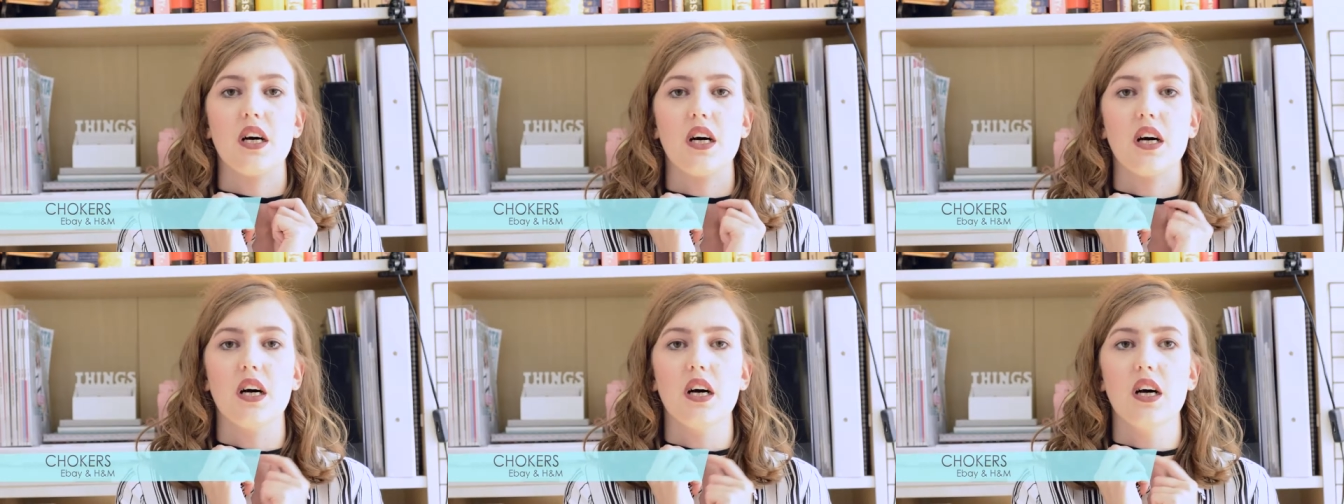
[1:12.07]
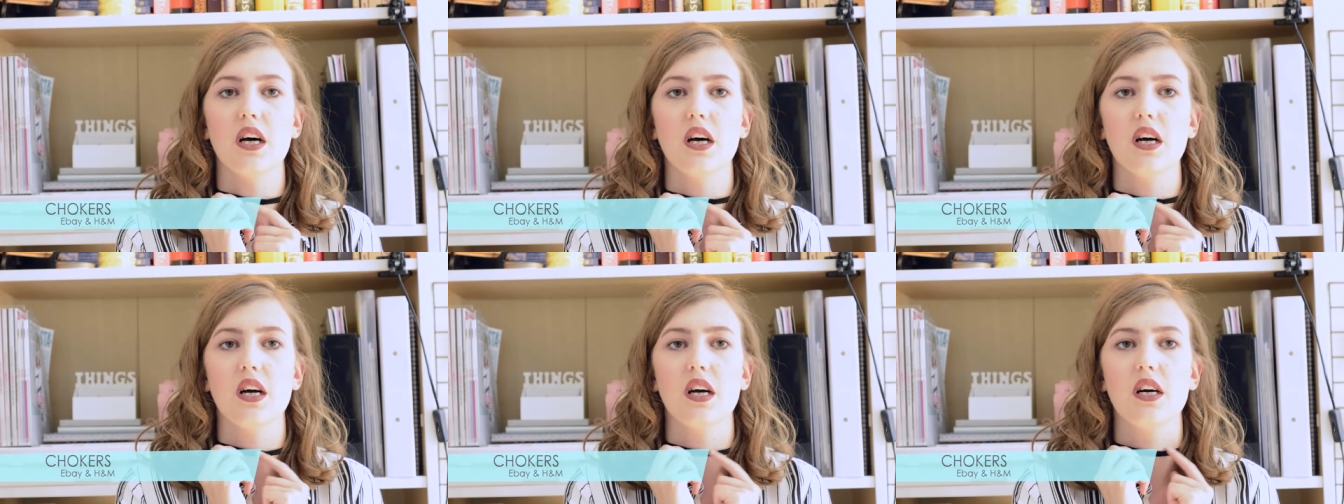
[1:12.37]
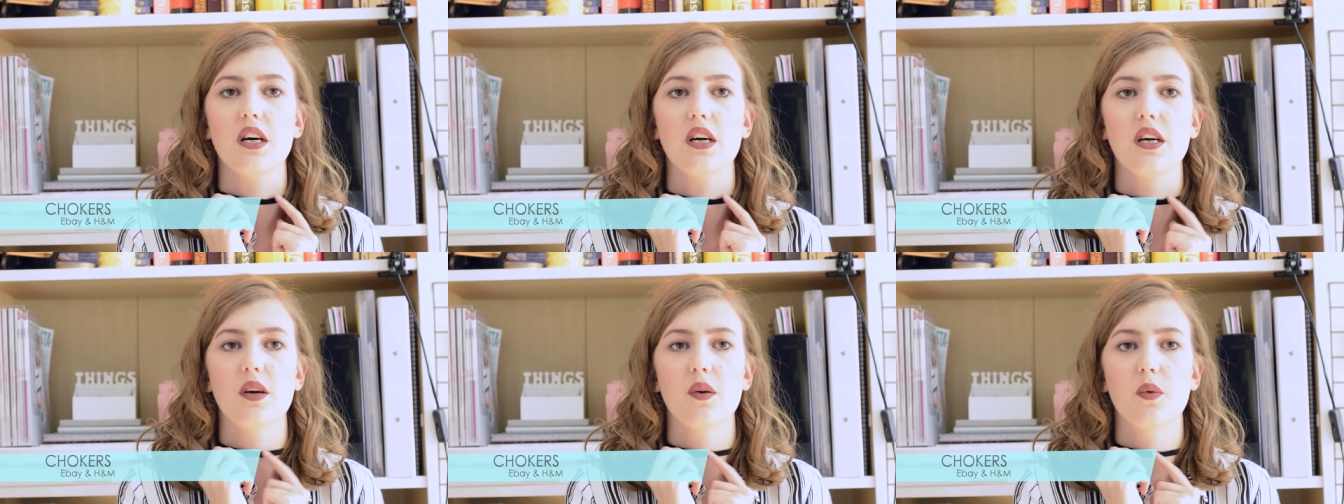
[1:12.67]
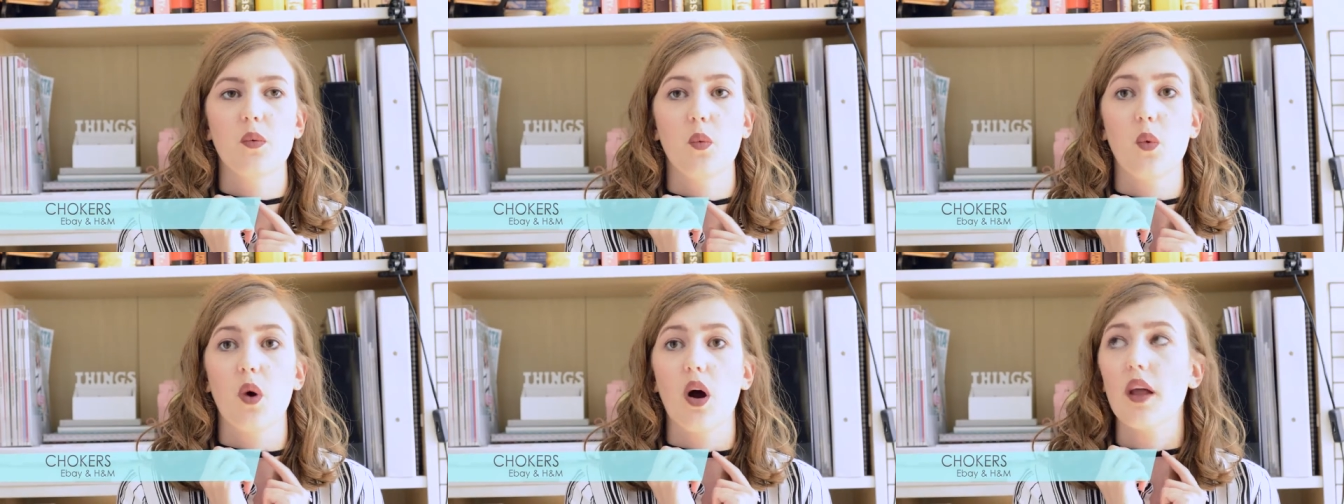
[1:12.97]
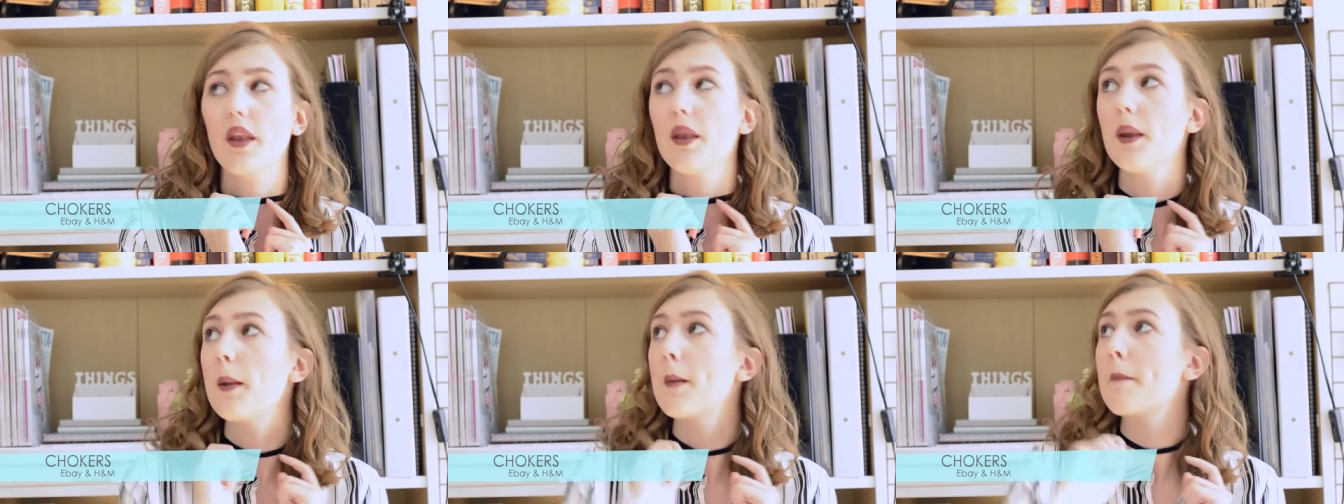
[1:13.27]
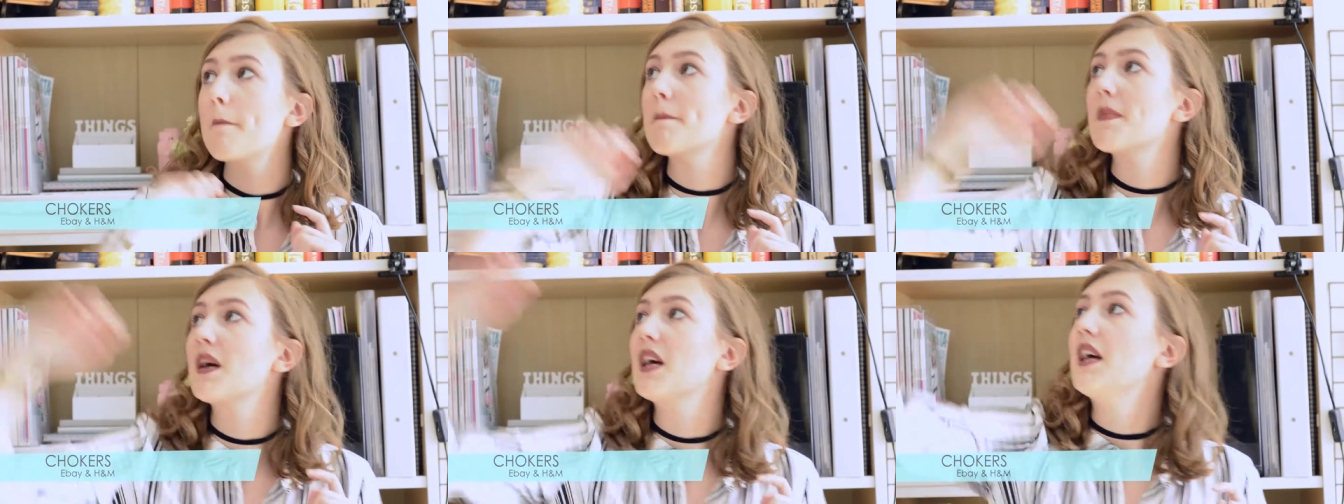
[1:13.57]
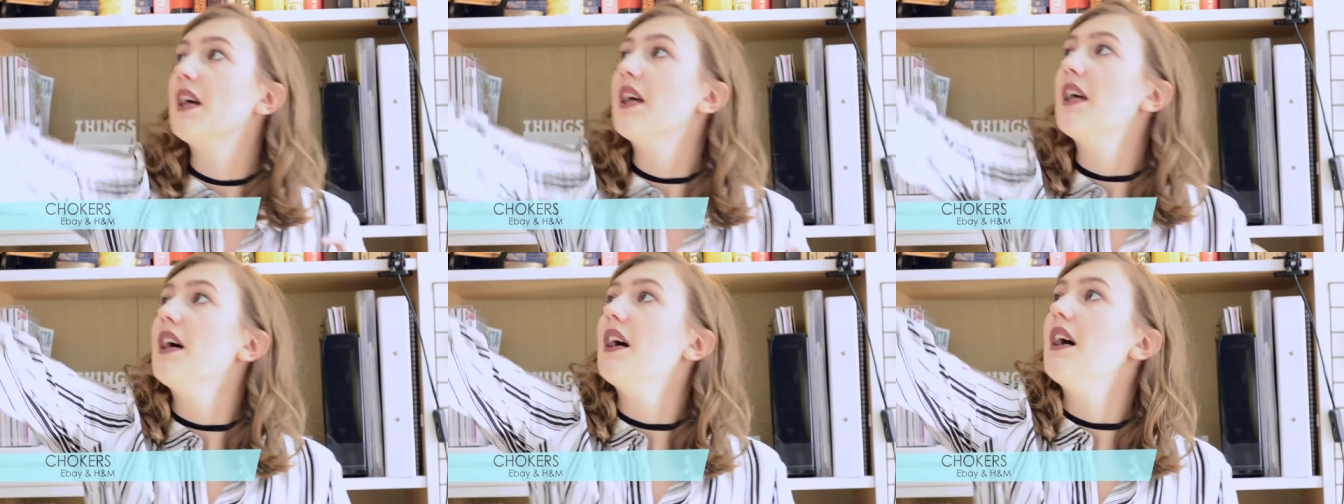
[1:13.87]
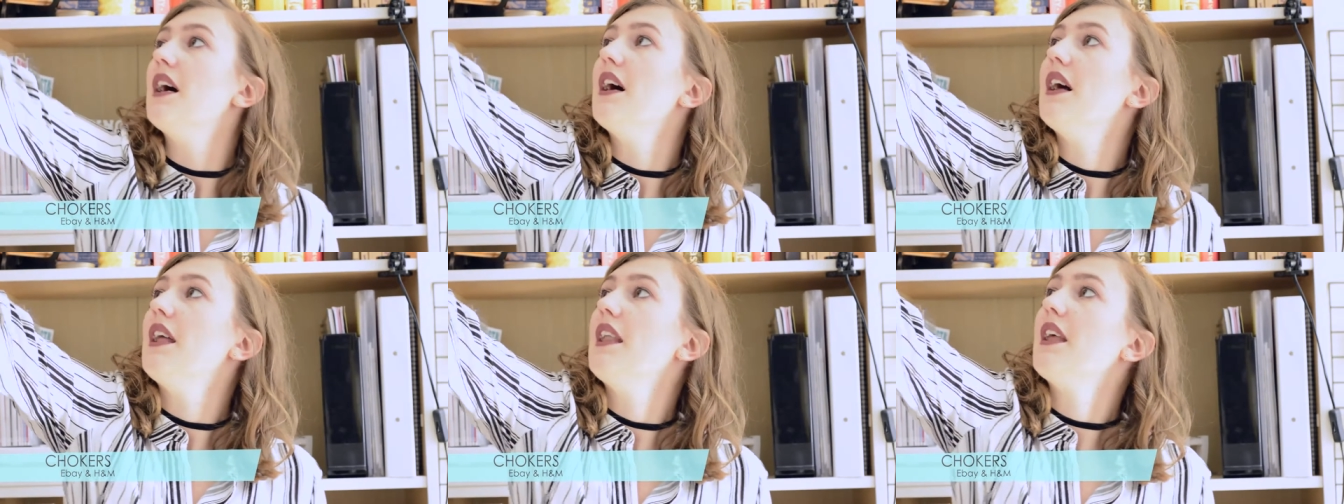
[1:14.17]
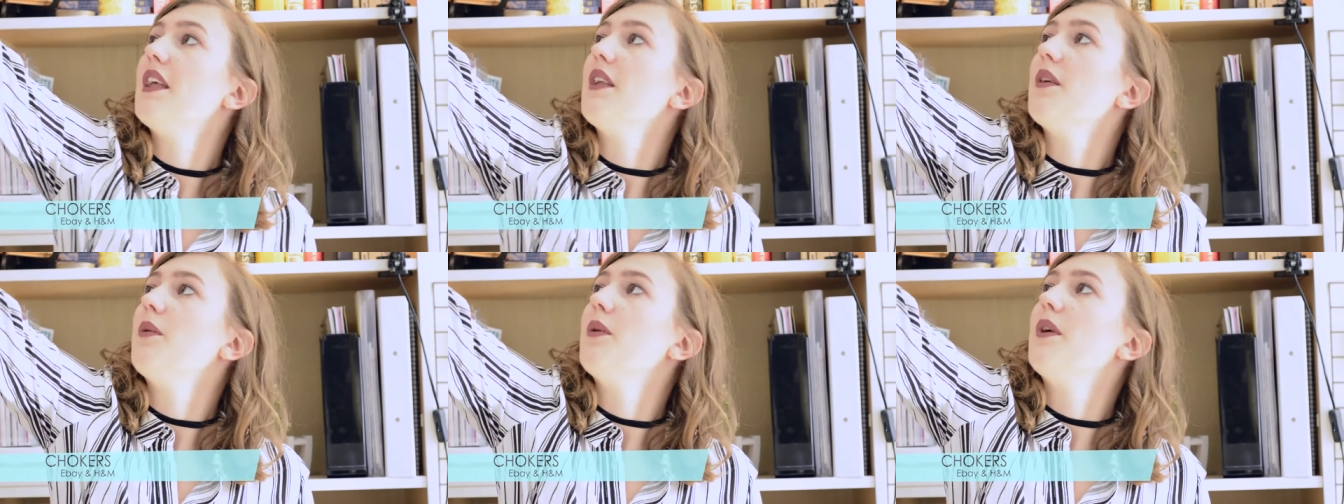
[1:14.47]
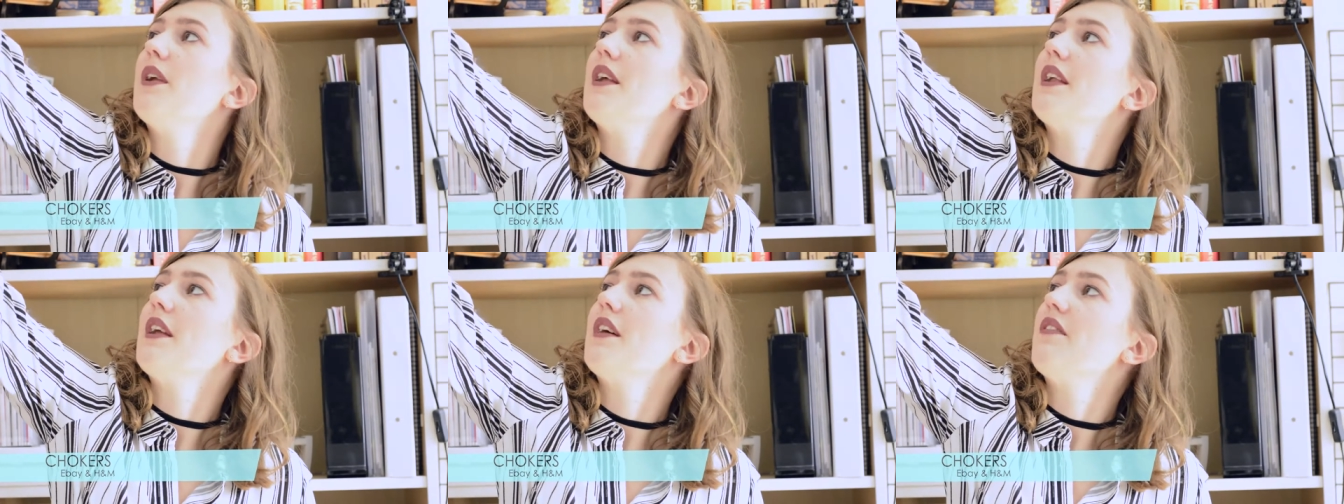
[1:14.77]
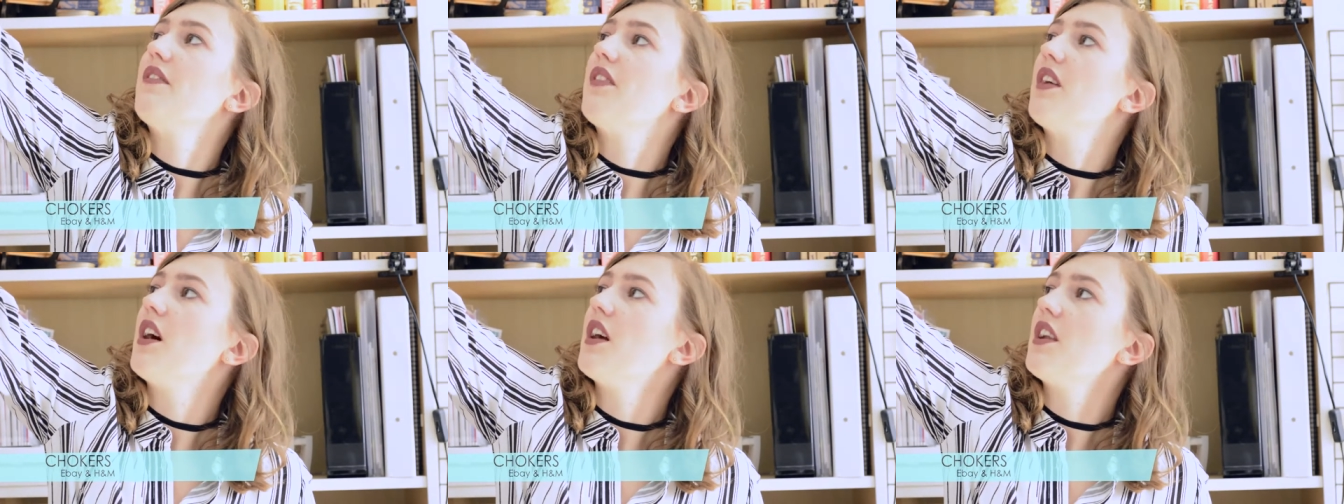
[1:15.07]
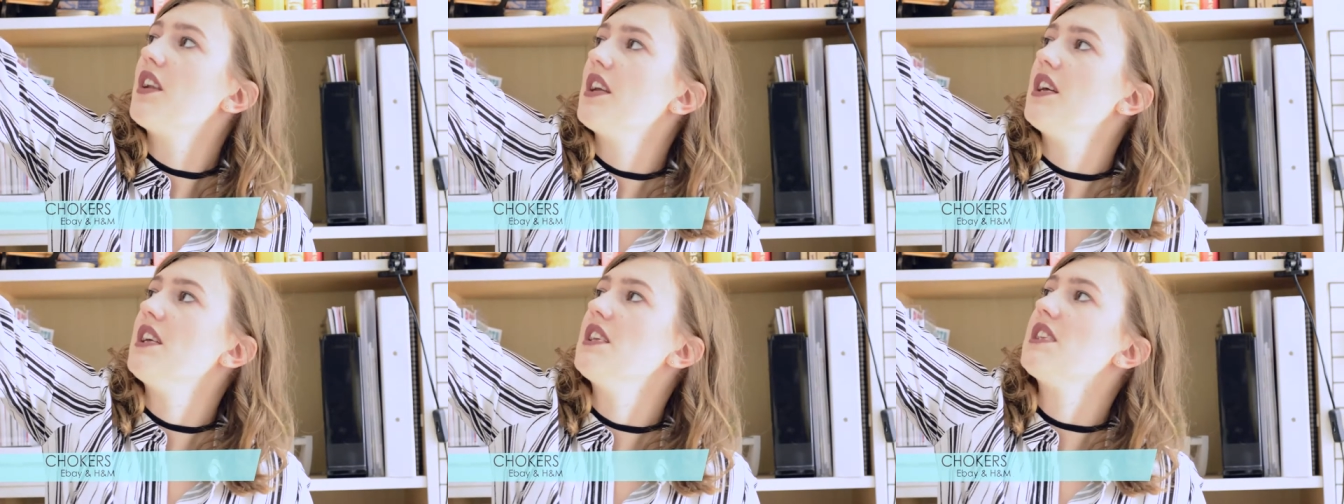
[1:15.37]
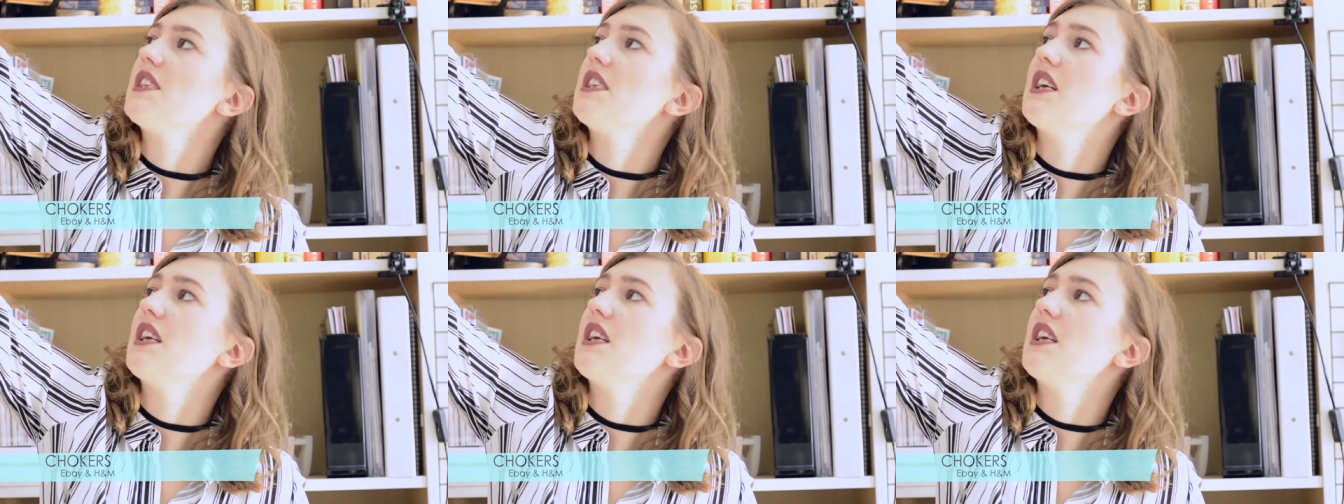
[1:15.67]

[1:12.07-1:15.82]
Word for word: uh, one. Another one that I've got is